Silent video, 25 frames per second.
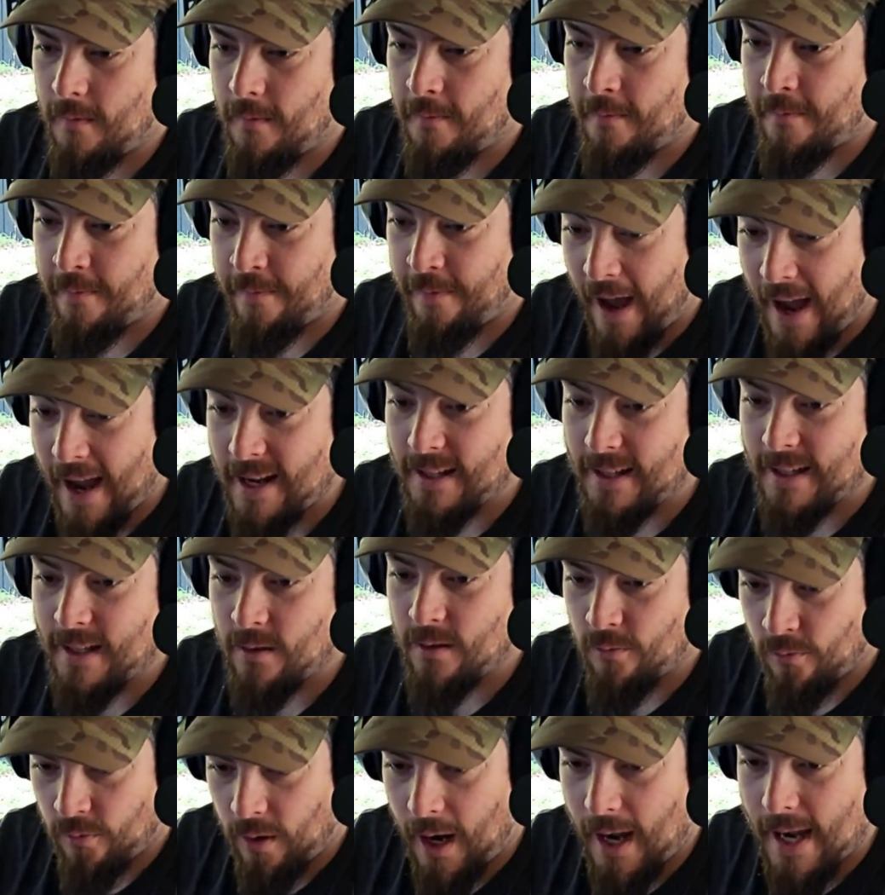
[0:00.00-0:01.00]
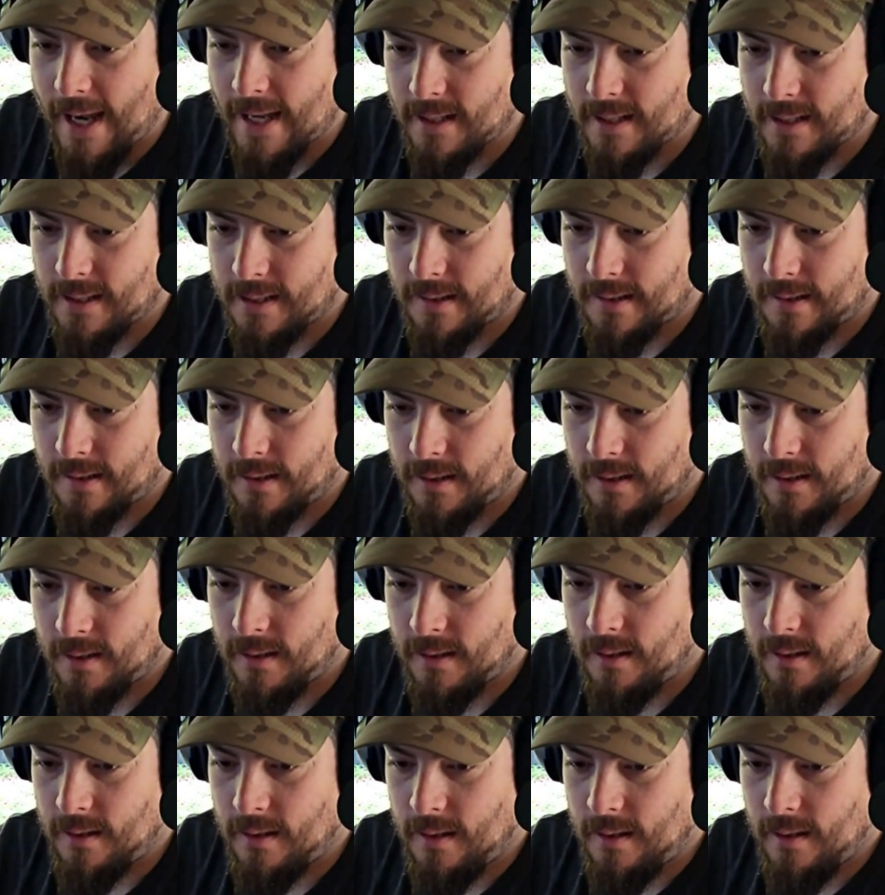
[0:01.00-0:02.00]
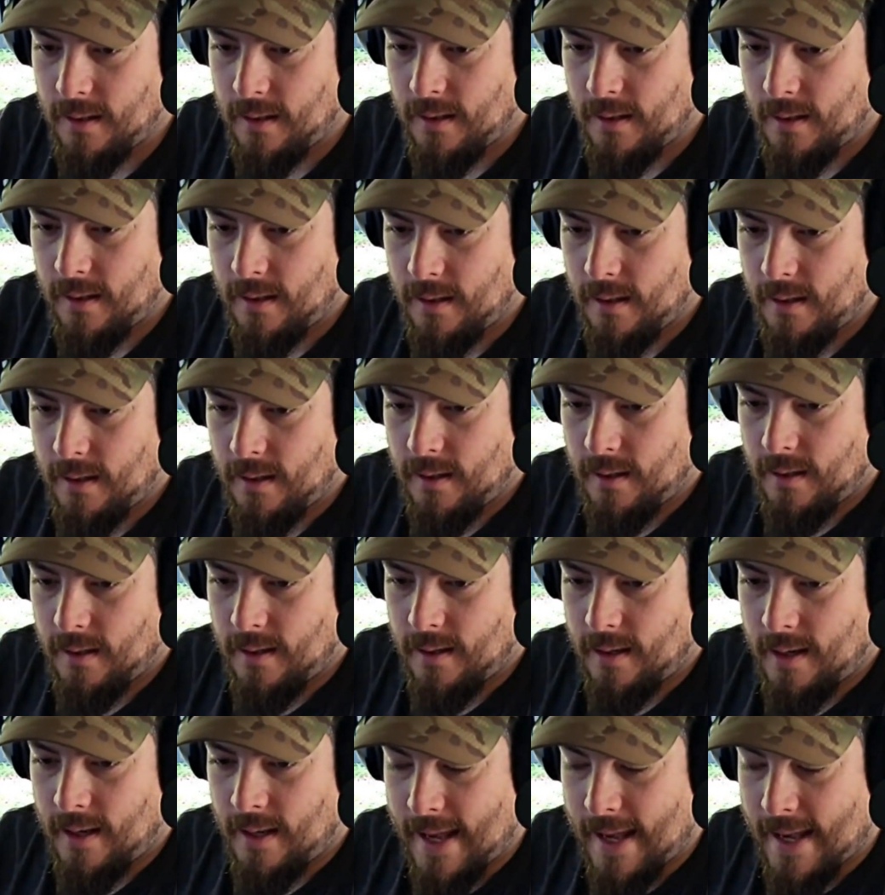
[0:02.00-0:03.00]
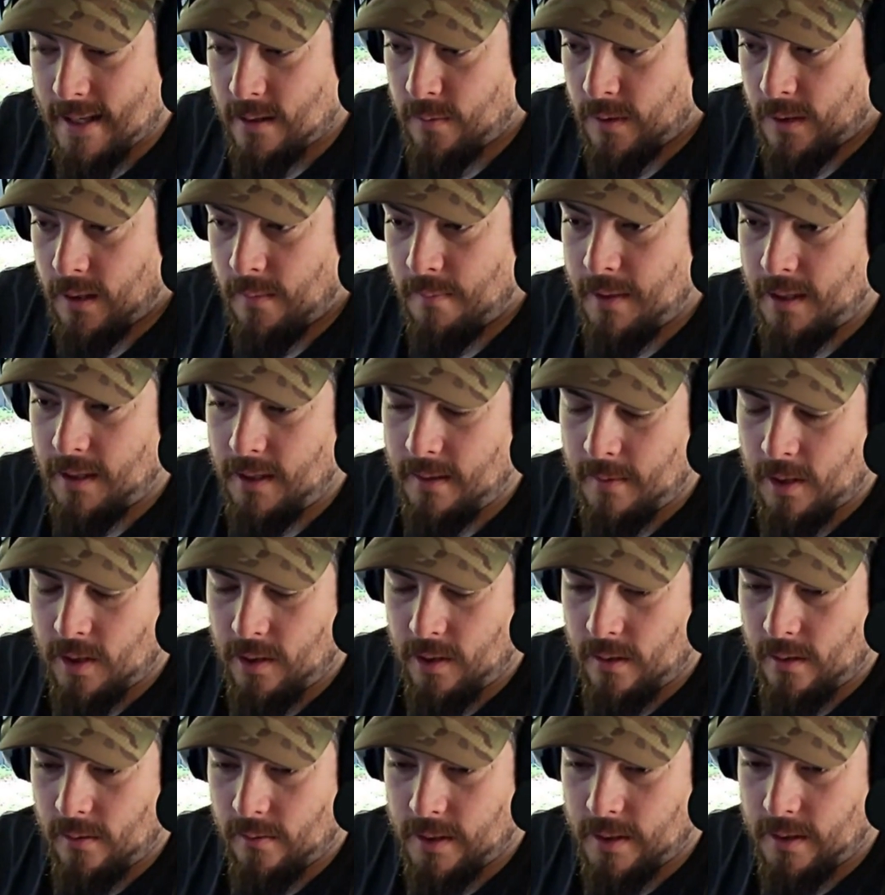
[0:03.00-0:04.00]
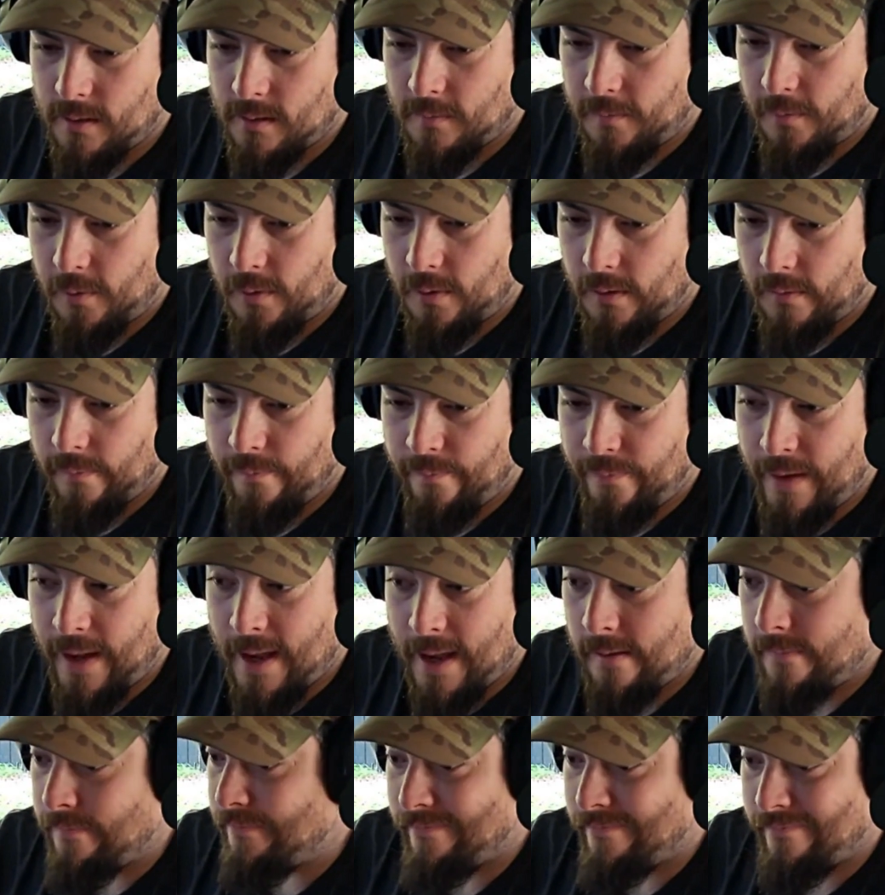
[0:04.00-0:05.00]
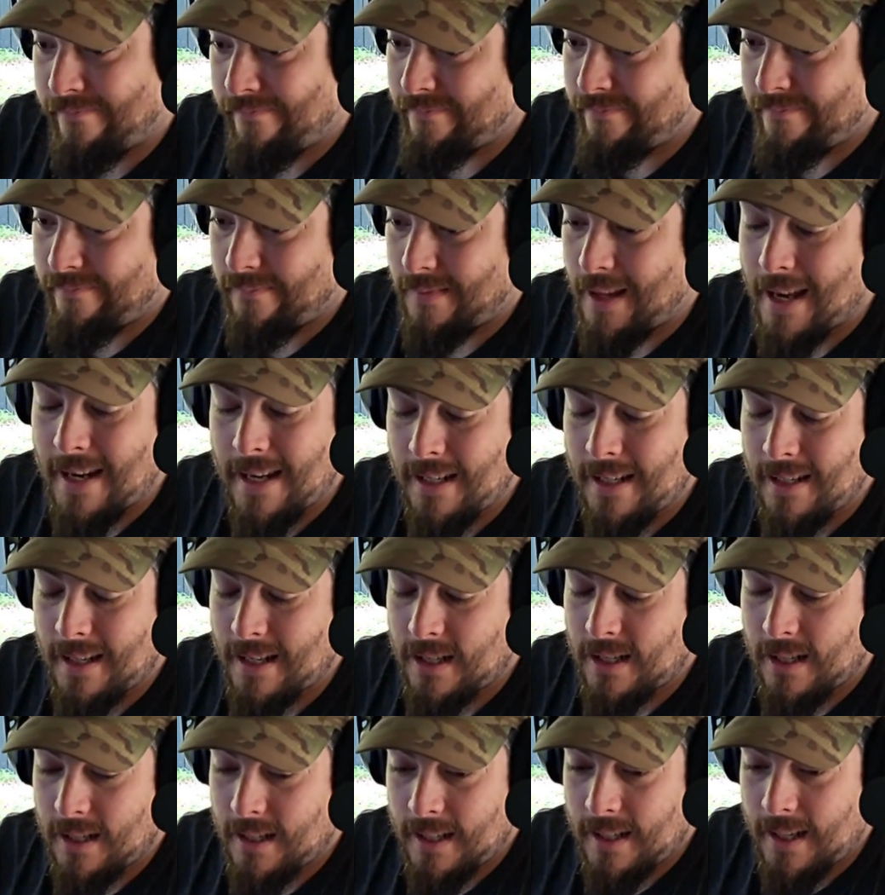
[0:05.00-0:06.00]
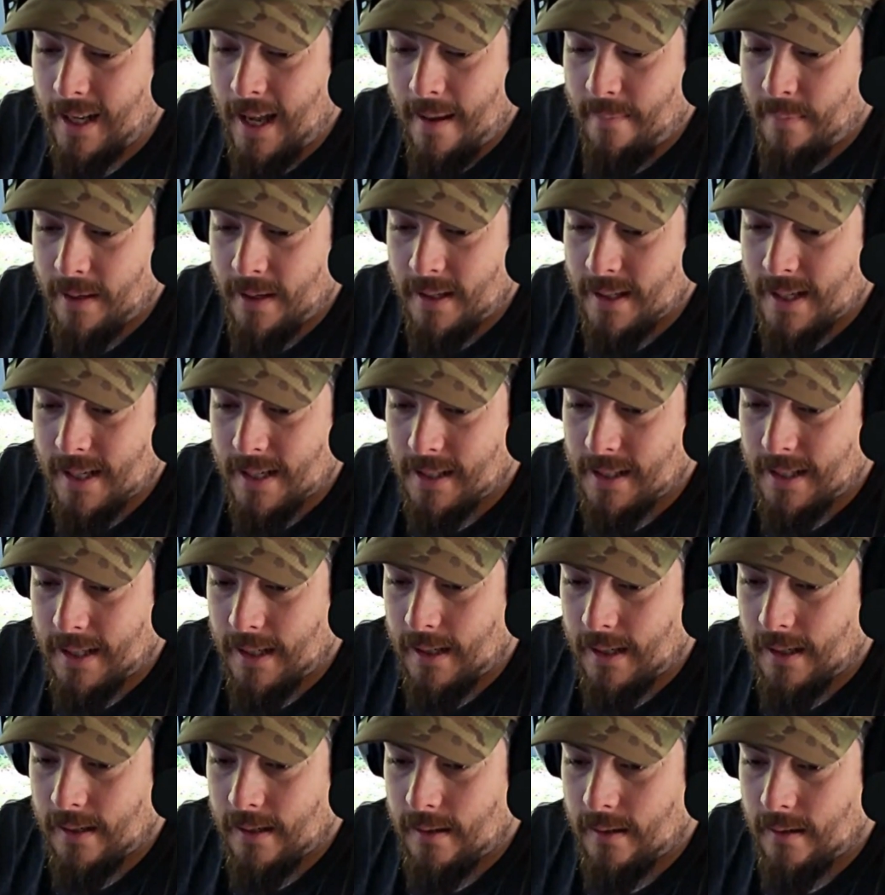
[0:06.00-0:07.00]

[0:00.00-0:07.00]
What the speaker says: violent riots. And that's what the building material was used for. Now, that shit didn't happen in DC.